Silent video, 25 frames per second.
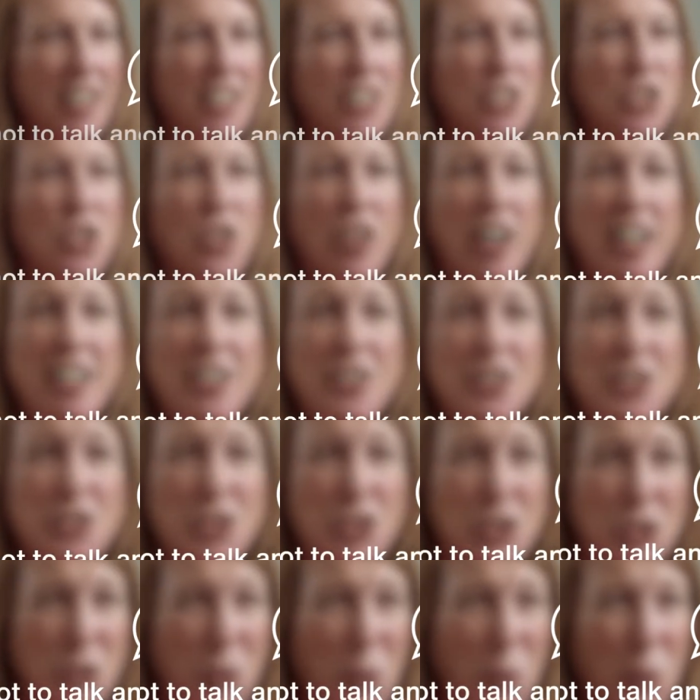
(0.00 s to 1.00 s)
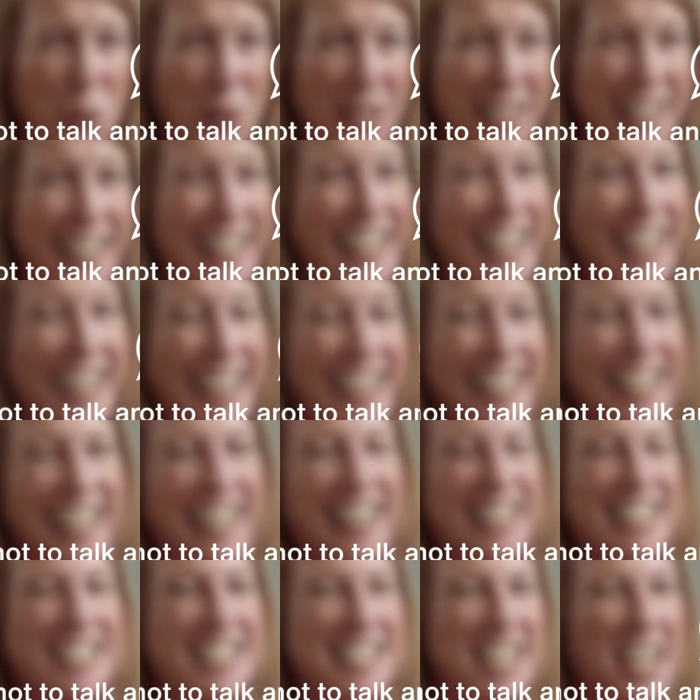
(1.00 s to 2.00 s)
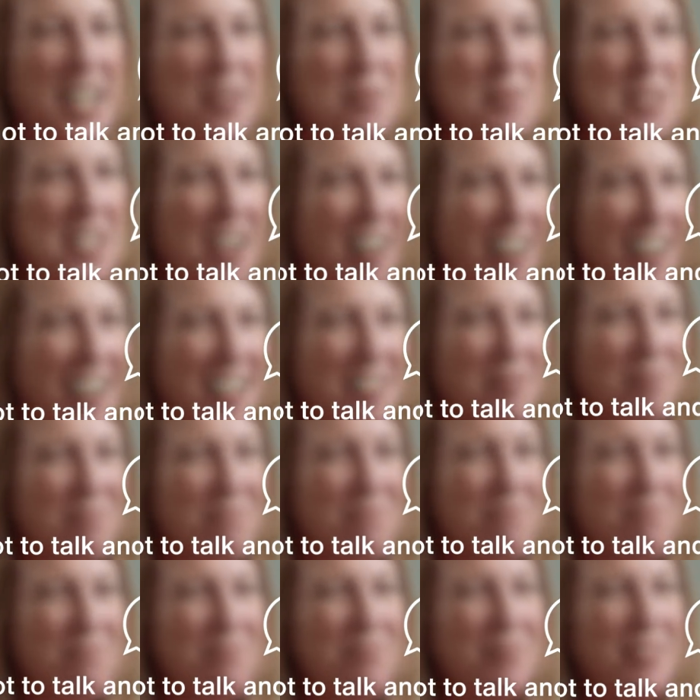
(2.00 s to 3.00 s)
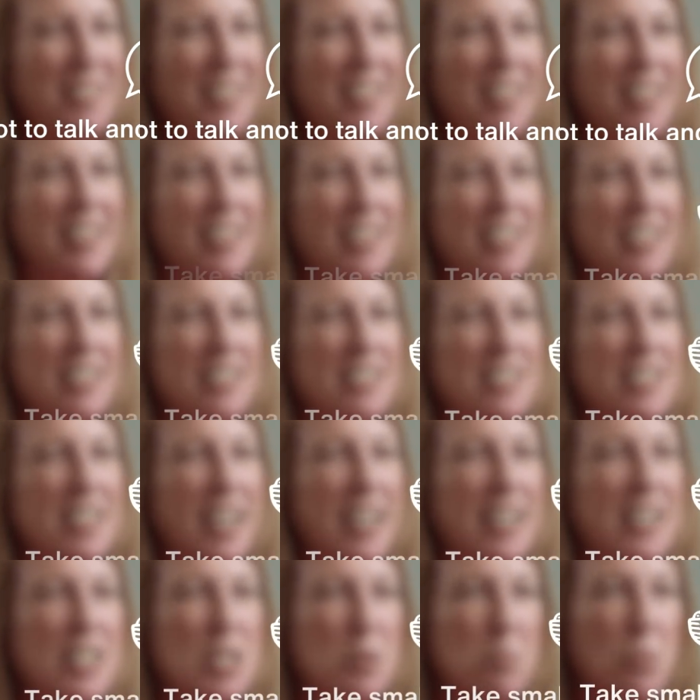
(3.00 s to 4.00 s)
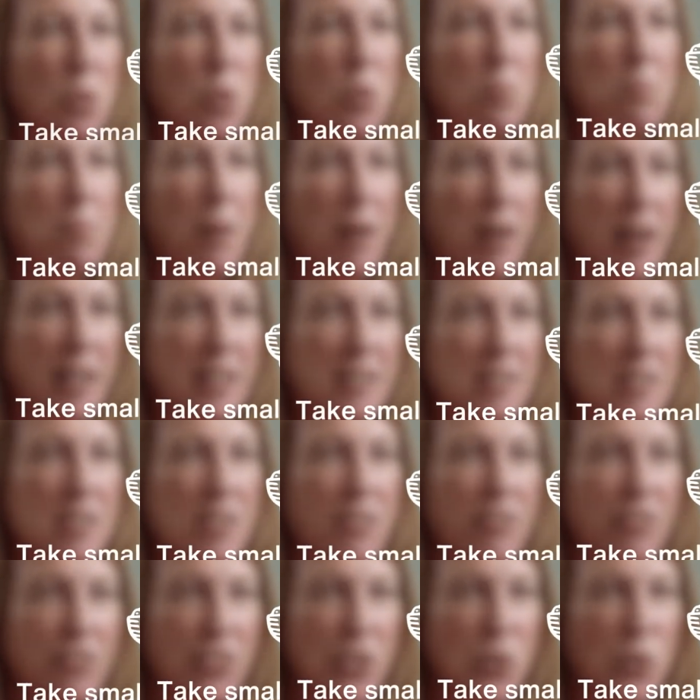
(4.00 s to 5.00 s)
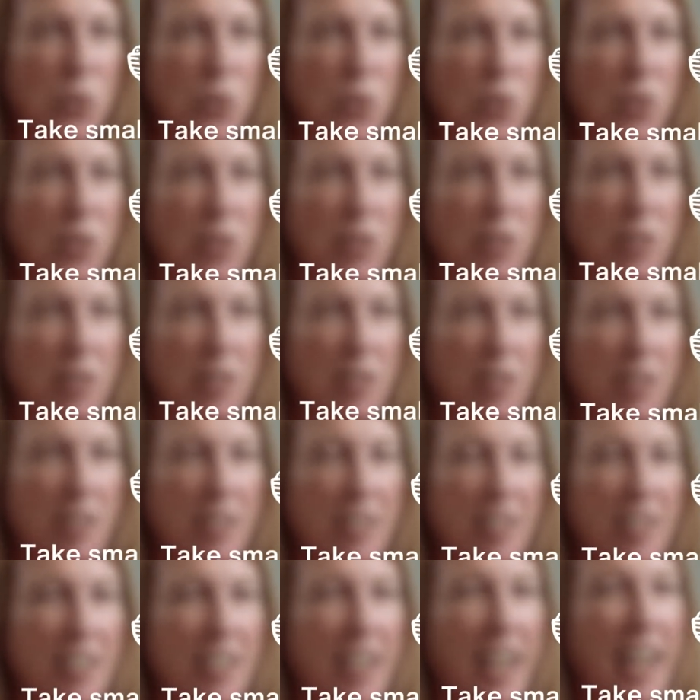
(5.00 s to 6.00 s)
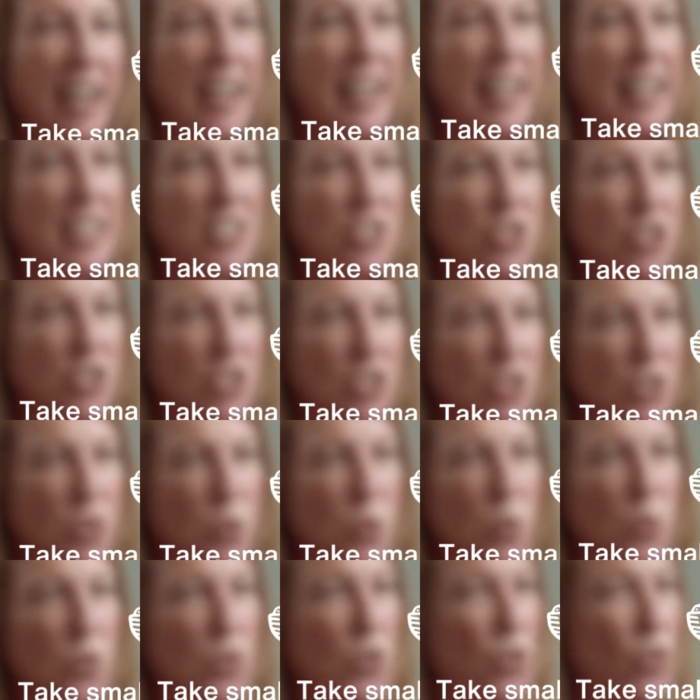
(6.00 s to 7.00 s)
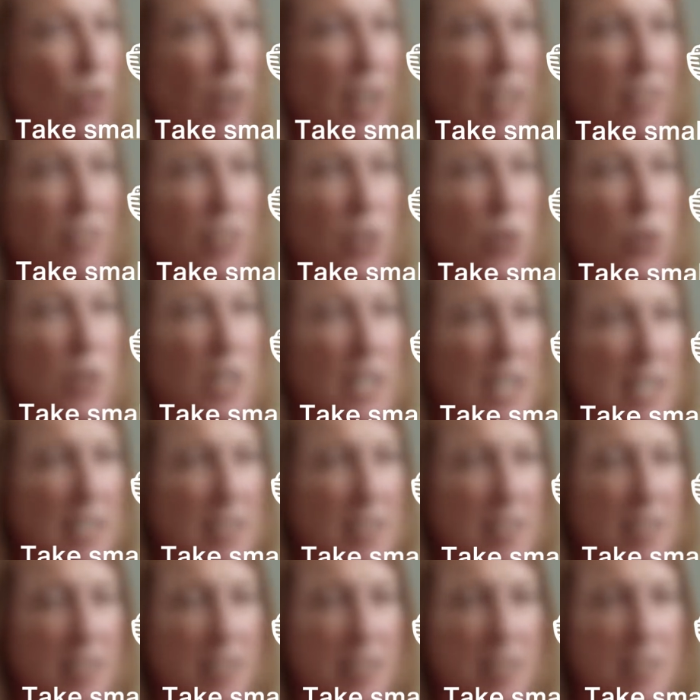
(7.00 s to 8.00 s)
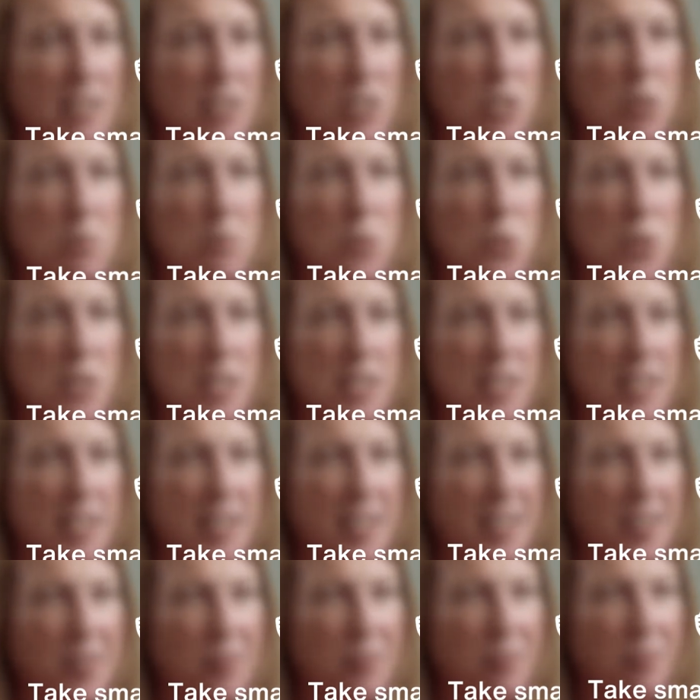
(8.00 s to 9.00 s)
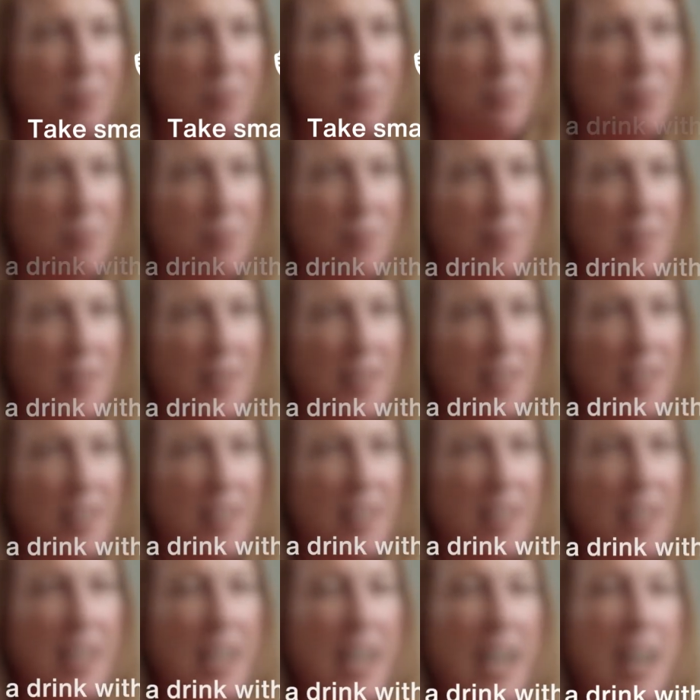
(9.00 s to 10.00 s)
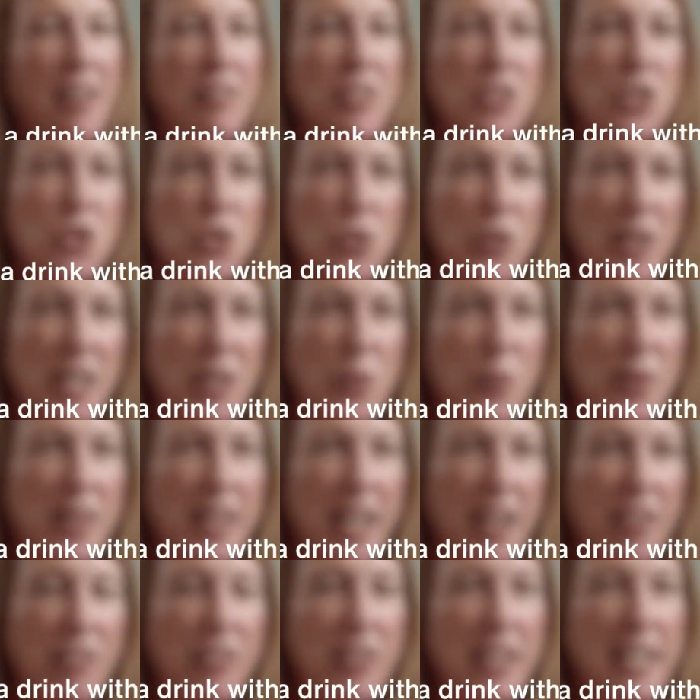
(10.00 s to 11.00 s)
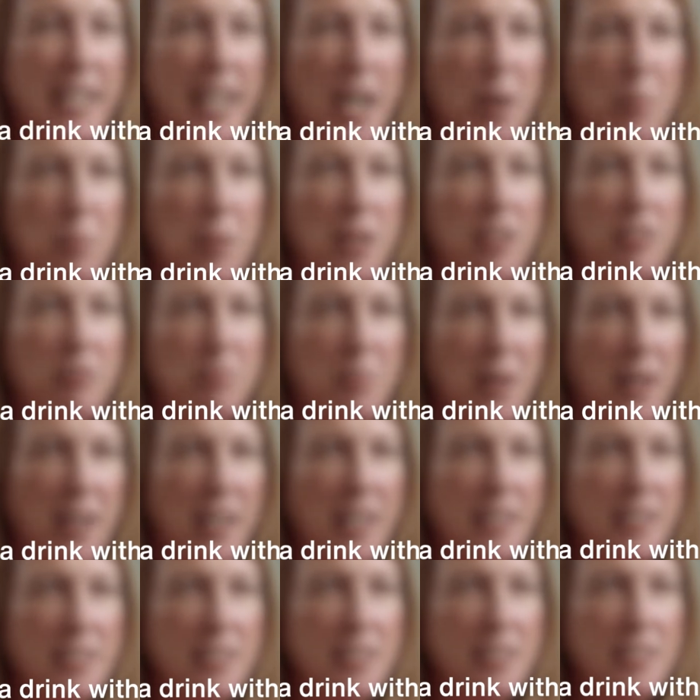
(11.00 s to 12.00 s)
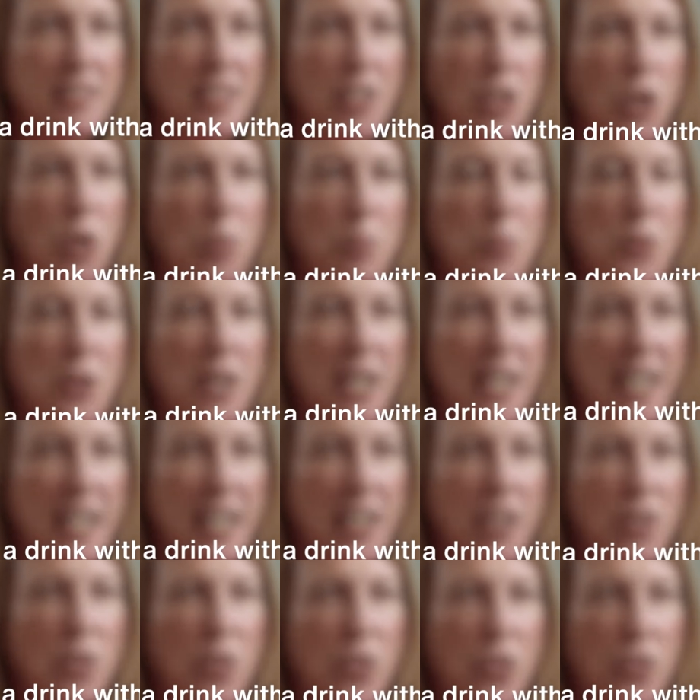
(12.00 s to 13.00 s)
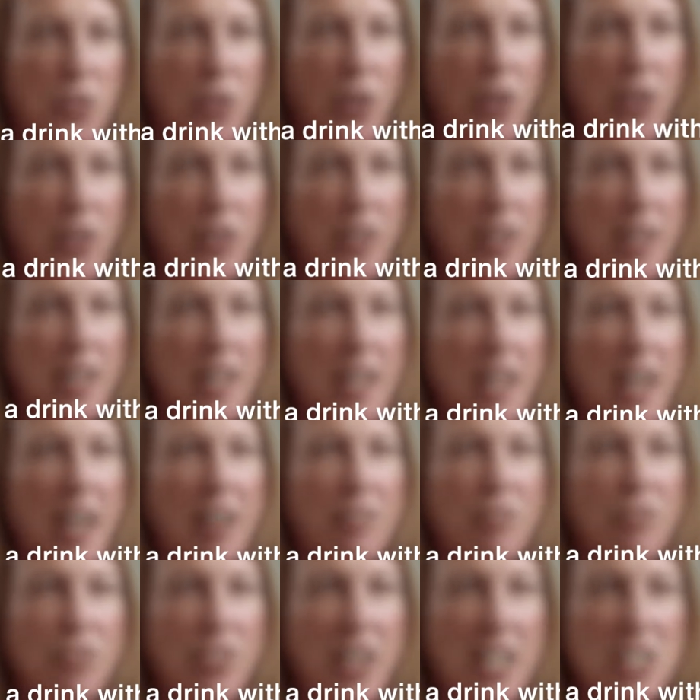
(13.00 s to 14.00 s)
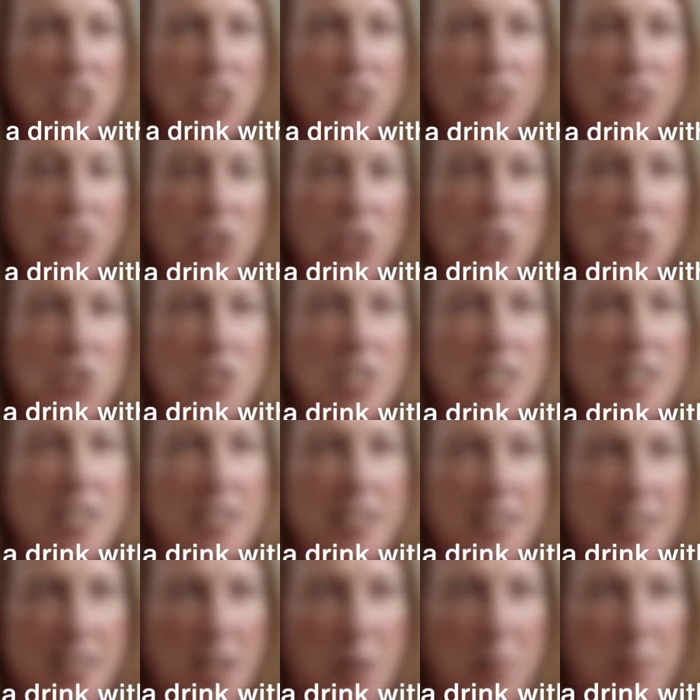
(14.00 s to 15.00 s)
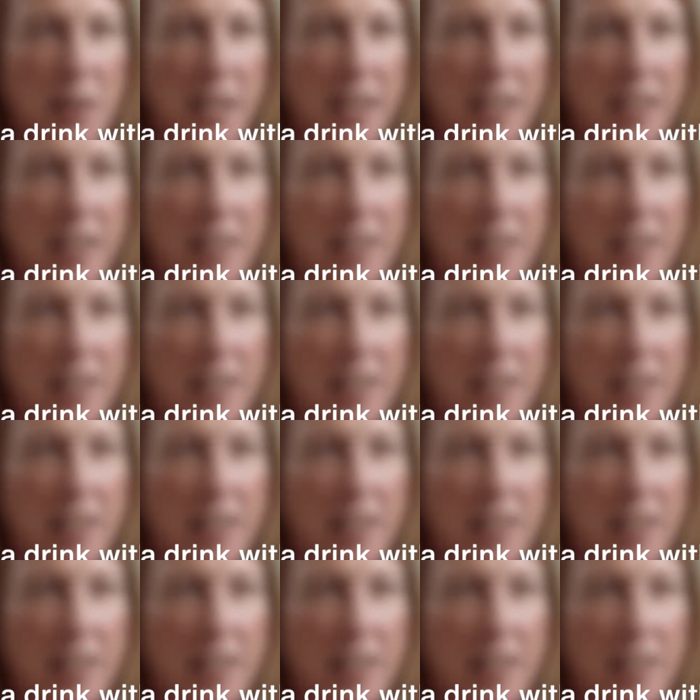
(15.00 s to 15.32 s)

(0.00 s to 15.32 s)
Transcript: Try not to talk and eat at the same time. Take small bites of food. Add extra sauce, gravy or custards to moisten them. Have a drink with every couple of bites to help you clear your throat and flush food to the stomach